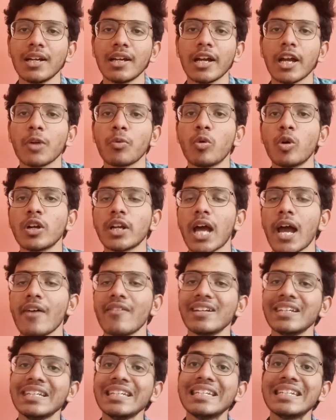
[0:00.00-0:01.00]
it won't have
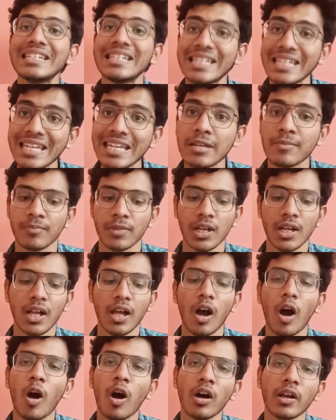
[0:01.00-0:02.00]
any name,
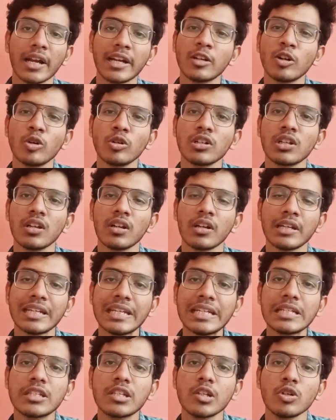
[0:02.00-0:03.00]
or I don't
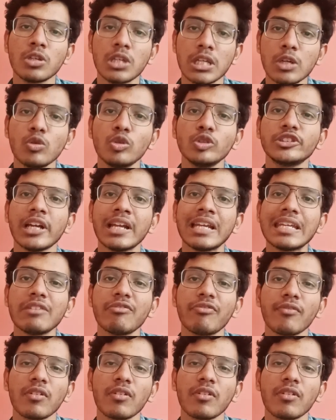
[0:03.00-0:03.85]
need to use any